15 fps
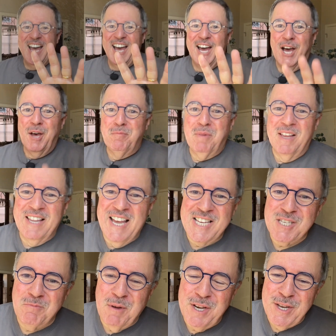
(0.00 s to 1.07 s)
Happy
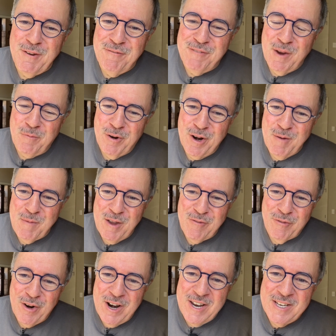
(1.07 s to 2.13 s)
last Monday of February, my
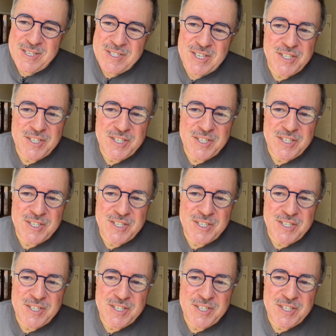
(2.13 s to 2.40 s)
friends,